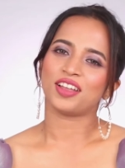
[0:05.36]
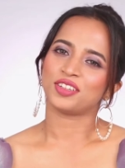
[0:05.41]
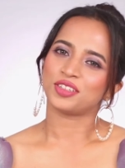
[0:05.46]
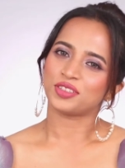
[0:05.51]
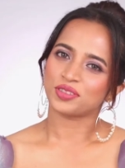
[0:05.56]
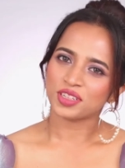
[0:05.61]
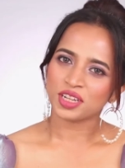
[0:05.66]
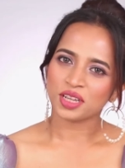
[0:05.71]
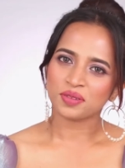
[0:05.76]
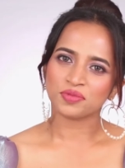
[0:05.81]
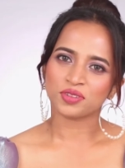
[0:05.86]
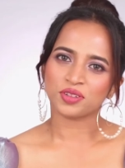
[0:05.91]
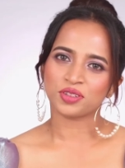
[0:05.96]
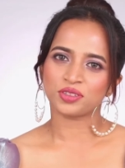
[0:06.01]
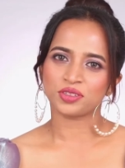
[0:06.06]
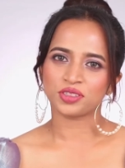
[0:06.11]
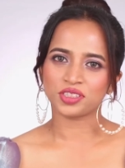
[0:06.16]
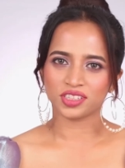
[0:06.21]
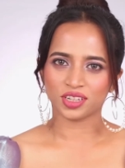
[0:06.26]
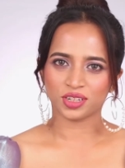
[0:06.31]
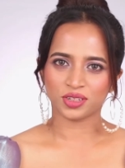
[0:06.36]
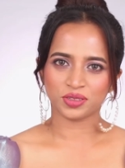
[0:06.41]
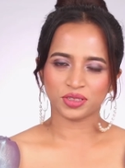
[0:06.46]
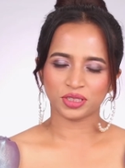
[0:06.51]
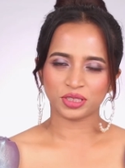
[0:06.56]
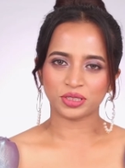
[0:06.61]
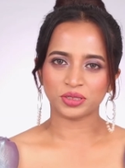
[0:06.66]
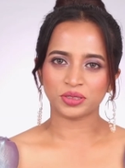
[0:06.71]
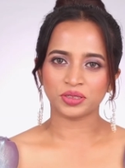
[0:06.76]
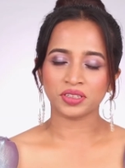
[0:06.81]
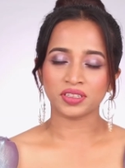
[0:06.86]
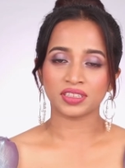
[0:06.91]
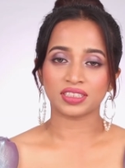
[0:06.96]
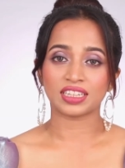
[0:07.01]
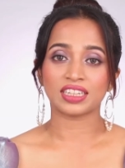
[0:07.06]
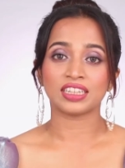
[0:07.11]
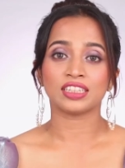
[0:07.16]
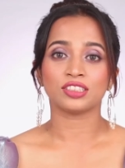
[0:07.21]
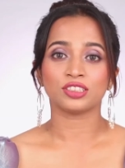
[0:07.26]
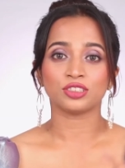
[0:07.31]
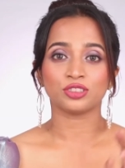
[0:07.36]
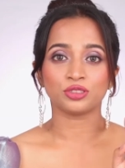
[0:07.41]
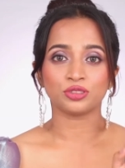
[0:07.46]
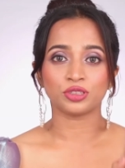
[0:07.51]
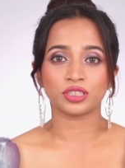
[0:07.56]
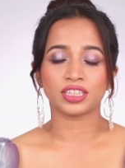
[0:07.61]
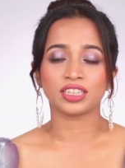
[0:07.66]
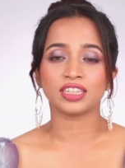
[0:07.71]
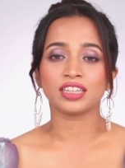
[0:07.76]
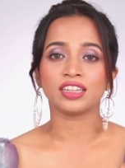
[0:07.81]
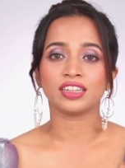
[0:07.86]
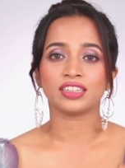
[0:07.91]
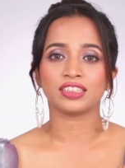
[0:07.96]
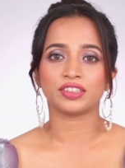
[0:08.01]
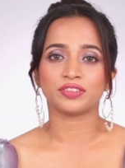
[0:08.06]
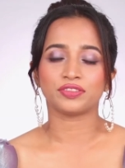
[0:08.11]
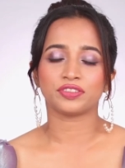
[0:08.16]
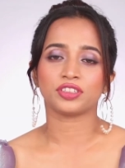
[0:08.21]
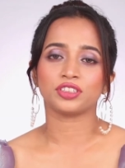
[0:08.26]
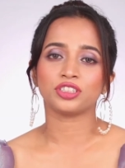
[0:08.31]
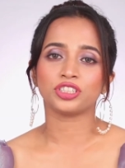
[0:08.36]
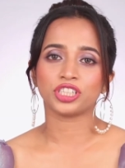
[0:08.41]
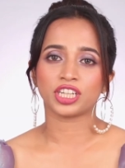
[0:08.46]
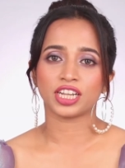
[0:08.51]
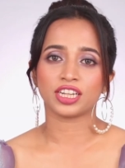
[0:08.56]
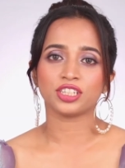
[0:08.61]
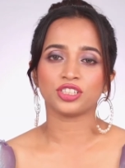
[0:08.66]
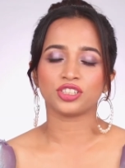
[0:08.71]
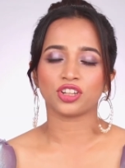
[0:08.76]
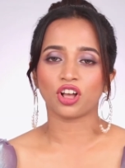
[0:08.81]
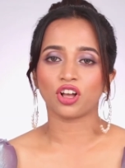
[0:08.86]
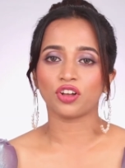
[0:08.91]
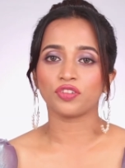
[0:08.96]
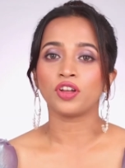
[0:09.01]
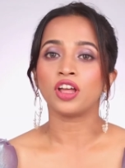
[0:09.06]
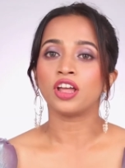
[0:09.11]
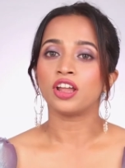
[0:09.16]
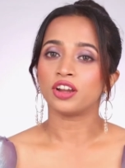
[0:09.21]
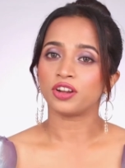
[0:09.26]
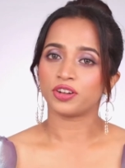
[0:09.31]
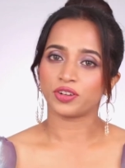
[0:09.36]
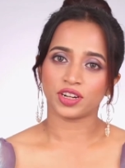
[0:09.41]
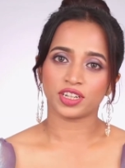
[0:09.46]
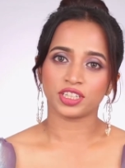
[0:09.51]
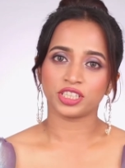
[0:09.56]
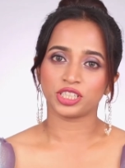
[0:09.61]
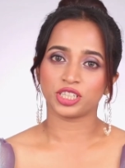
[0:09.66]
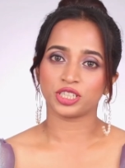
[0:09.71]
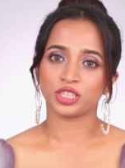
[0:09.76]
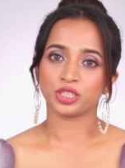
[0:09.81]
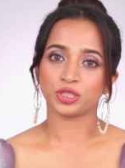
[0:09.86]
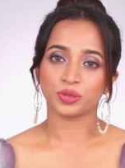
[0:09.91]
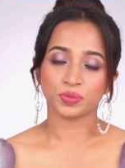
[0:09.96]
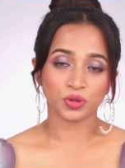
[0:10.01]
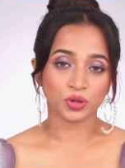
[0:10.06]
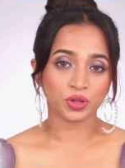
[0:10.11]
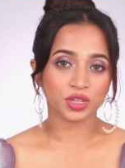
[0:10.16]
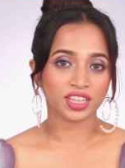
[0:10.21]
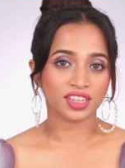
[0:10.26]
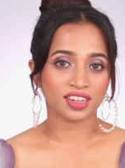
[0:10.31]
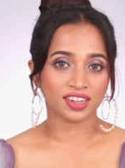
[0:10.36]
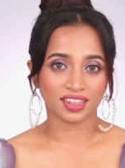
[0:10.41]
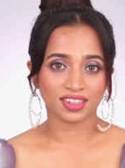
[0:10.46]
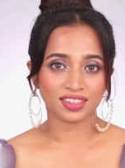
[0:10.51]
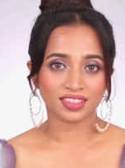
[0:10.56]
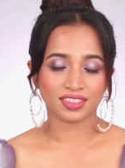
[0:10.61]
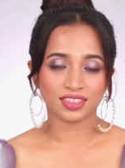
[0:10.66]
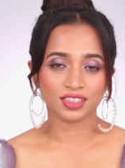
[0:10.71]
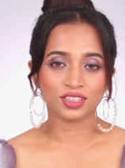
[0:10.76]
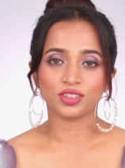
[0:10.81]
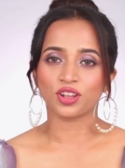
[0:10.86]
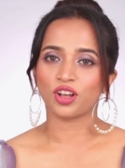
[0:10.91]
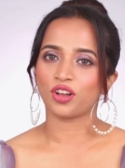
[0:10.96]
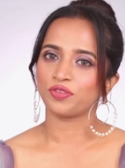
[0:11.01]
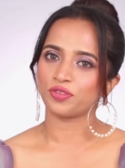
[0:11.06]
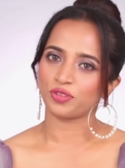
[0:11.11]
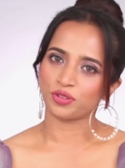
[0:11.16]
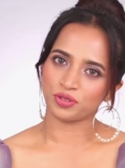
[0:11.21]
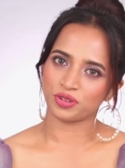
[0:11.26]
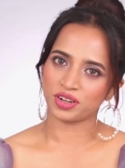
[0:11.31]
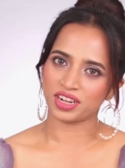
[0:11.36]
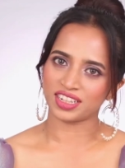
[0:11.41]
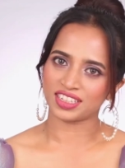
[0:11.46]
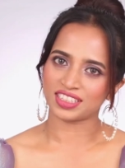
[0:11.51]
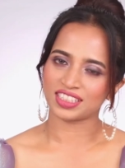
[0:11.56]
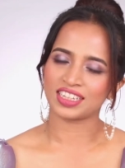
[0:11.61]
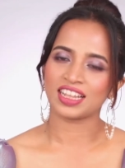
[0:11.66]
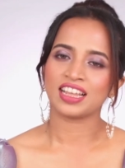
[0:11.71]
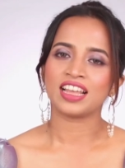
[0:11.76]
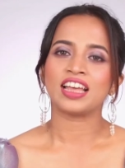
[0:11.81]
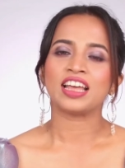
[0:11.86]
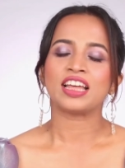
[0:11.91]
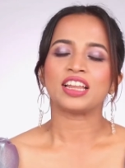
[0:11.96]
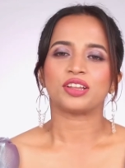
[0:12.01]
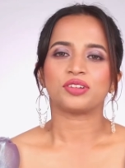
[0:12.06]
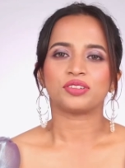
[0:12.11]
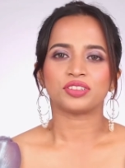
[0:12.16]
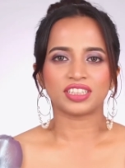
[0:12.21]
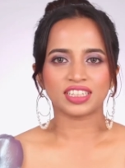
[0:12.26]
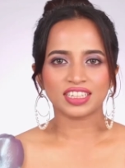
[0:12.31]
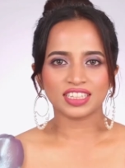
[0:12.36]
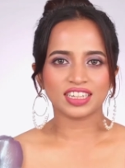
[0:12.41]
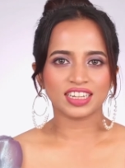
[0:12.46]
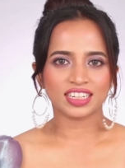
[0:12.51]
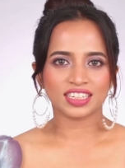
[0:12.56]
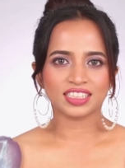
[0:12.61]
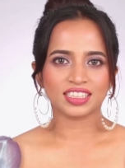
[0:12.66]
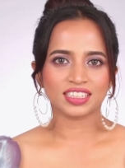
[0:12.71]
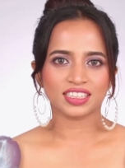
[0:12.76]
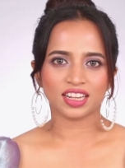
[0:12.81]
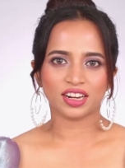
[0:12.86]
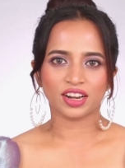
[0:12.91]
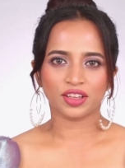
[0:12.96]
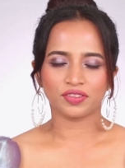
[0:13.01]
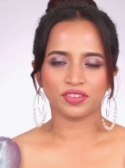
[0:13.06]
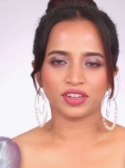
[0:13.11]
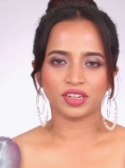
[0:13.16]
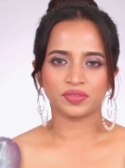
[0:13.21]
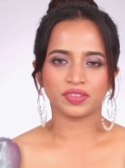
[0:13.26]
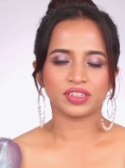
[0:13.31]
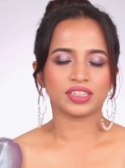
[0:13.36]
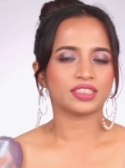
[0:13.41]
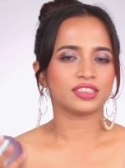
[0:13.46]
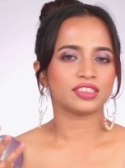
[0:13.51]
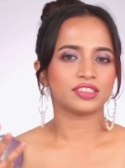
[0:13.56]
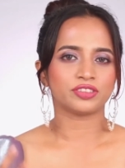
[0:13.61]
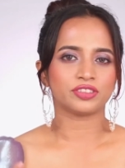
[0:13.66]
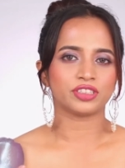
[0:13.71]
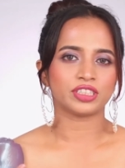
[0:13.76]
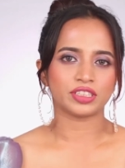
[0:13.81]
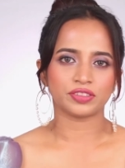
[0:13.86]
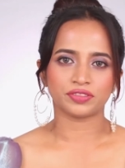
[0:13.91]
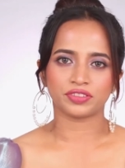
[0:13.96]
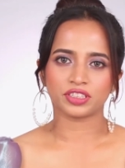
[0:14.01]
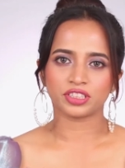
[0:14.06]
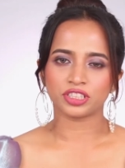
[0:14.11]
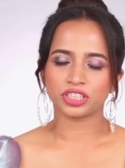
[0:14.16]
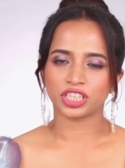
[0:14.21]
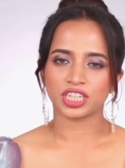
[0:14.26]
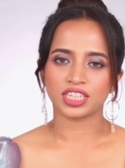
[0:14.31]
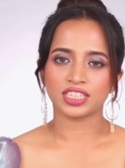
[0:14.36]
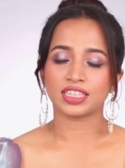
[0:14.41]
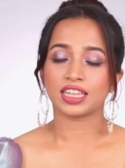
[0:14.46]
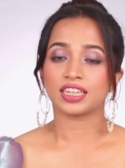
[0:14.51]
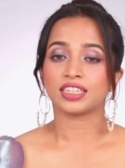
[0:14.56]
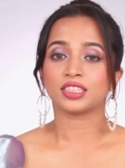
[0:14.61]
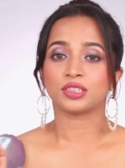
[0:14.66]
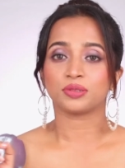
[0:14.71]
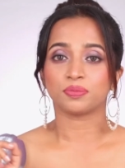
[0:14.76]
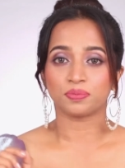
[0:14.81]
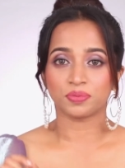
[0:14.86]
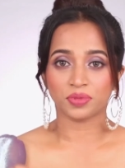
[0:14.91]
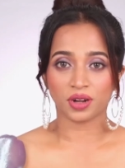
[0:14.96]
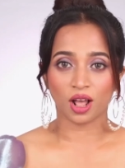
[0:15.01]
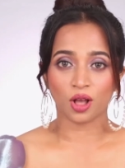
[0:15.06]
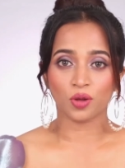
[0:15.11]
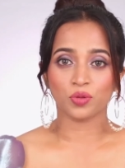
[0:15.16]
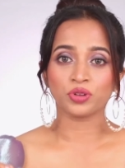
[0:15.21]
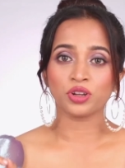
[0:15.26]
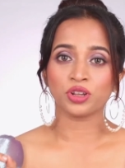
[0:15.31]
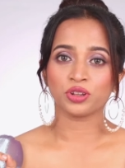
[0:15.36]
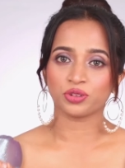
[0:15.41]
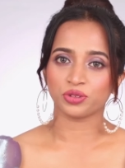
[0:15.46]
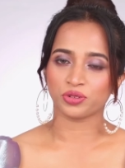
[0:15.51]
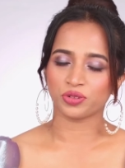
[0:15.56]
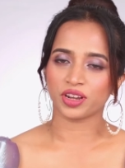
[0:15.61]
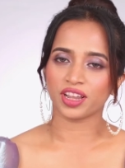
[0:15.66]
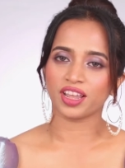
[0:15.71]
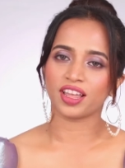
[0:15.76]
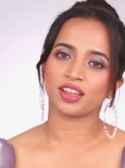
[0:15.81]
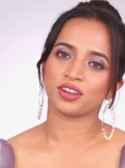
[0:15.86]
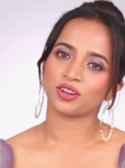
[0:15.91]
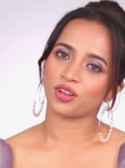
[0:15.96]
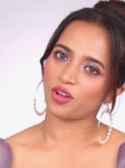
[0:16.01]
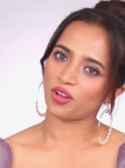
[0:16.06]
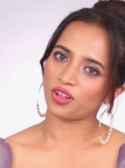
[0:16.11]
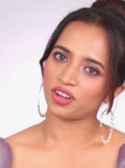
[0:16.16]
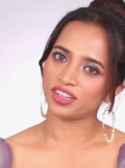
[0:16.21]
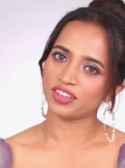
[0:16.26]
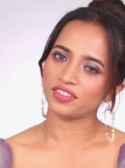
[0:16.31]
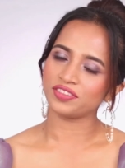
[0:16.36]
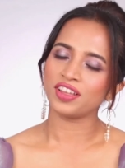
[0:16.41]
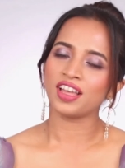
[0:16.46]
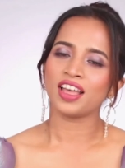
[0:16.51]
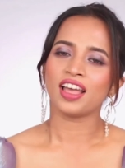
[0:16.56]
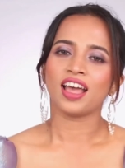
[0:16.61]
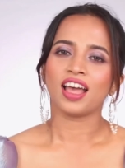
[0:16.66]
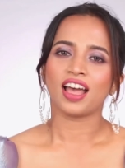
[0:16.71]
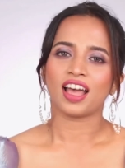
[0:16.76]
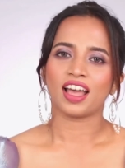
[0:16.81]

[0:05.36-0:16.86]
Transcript: and today I'm going to share with you the three different shades of Russian Smoky lenses of OLens. Now these lenses are available in three different shades, that is brown, gray and olive,